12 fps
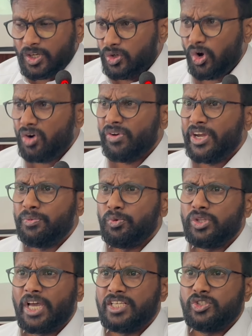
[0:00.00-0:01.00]
Don't wait to
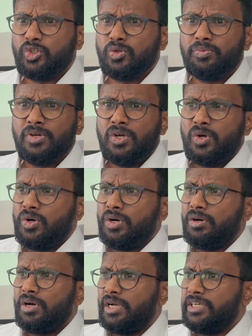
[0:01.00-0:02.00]
put the IC tube
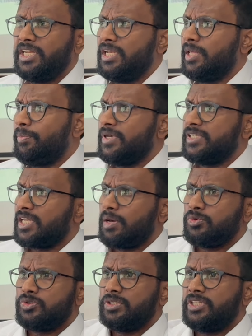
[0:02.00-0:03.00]
until the patient
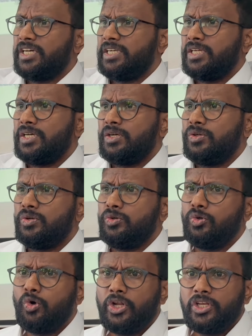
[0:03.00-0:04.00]
comes to the theatre.
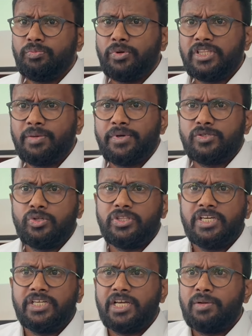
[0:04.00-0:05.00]
No need to bring the patient
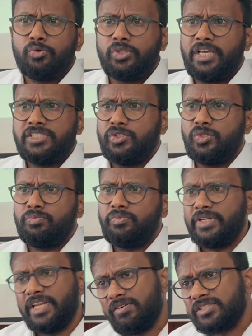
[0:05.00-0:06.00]
to the theatre and put the ICT.
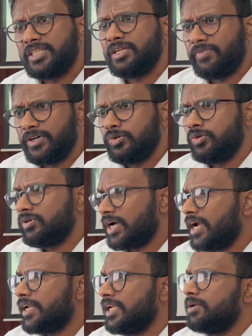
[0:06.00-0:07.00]
But now setup, what to do,
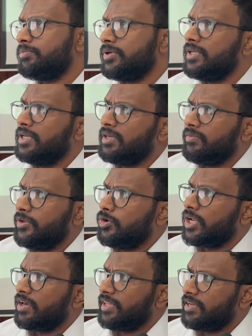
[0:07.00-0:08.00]
can't help. We
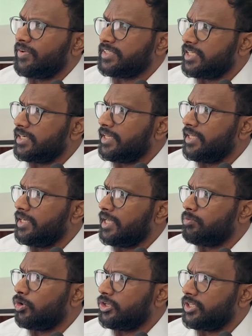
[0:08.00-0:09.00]
don't have that facility
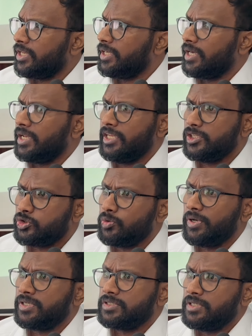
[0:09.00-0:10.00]
and monitoring and
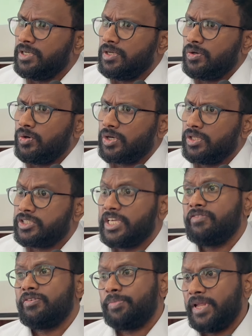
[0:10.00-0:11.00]
instruments. Or in a
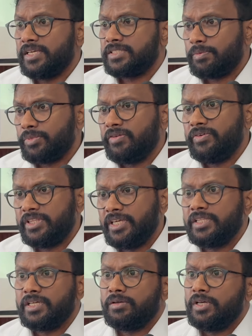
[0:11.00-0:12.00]
safer place, sometimes we
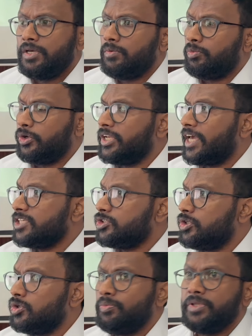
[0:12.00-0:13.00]
think that putting
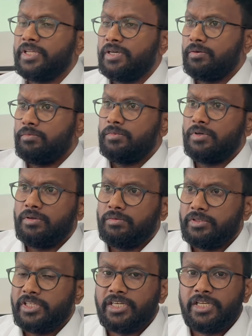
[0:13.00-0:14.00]
ICT in
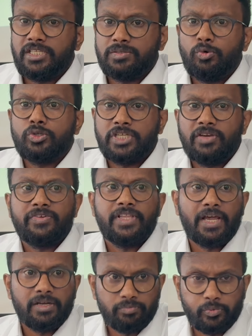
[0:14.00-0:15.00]
the theatre is more safer
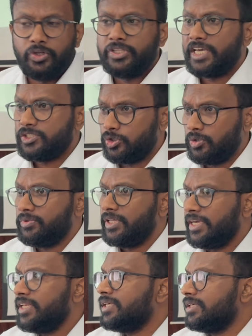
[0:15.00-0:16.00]
than putting the ICT in
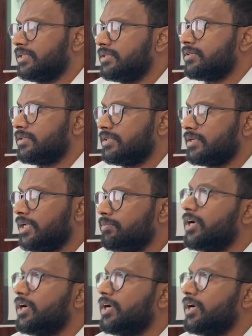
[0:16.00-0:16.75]
the A&E. Right?